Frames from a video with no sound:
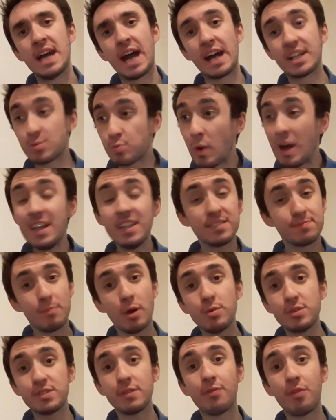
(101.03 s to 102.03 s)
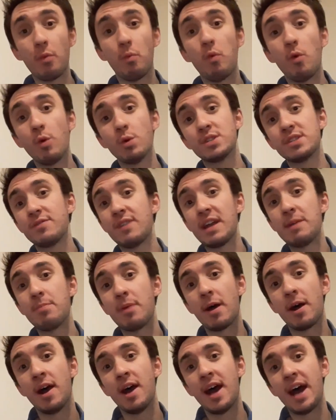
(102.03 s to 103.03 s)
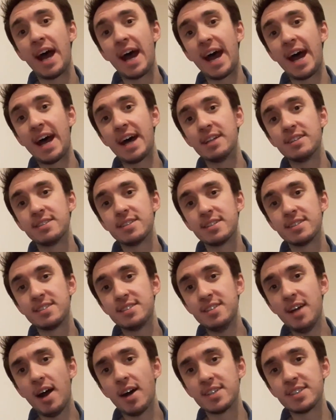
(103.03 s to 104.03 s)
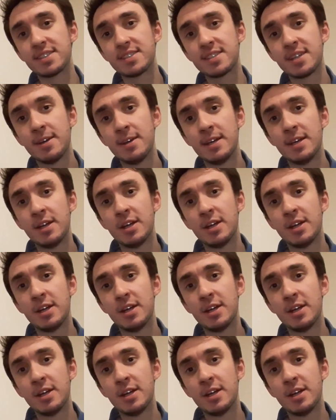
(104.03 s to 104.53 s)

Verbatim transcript: as well as most of the water vapour and dust.